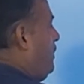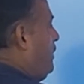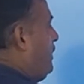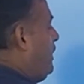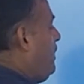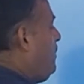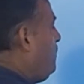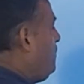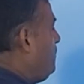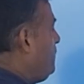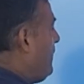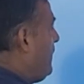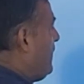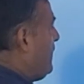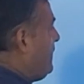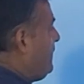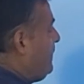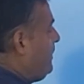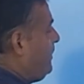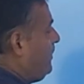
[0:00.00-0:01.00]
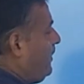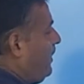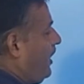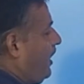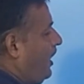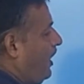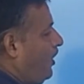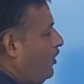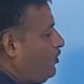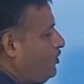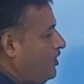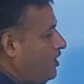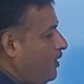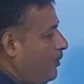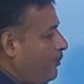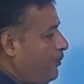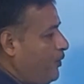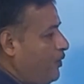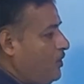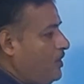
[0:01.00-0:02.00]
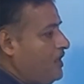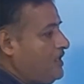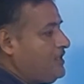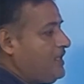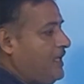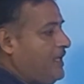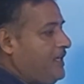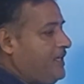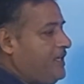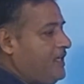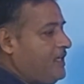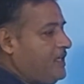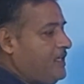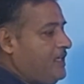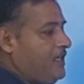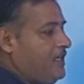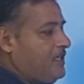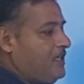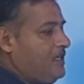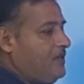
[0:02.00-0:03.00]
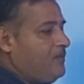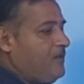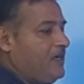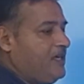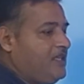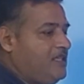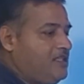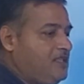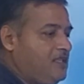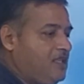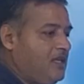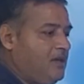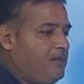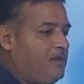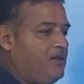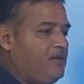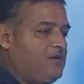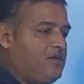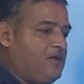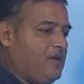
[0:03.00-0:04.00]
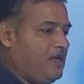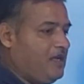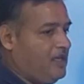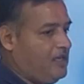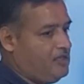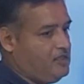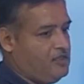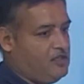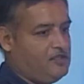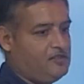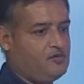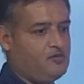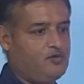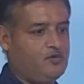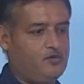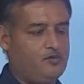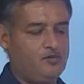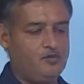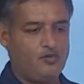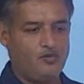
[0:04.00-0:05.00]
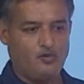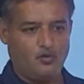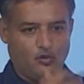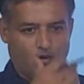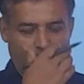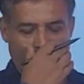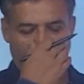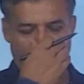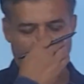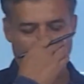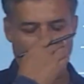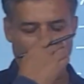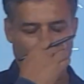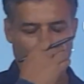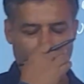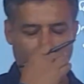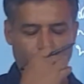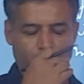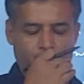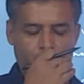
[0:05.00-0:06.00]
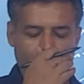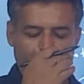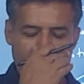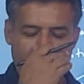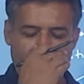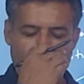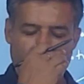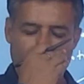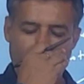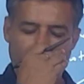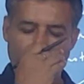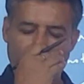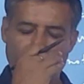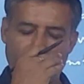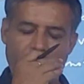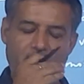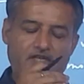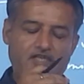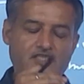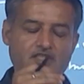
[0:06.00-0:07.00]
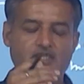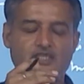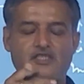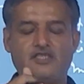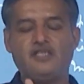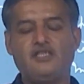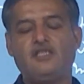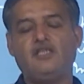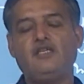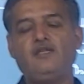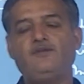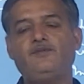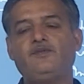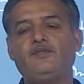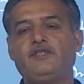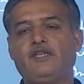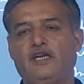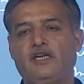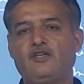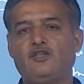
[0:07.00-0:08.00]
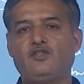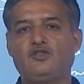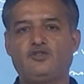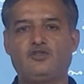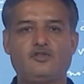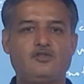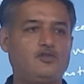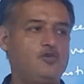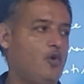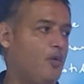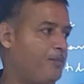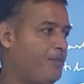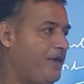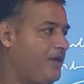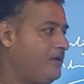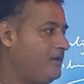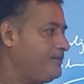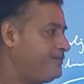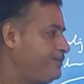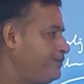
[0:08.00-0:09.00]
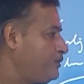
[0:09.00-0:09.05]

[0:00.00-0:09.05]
now what? How the computers are interconnected? What is the cabling? I already told that we will discuss in the next topic.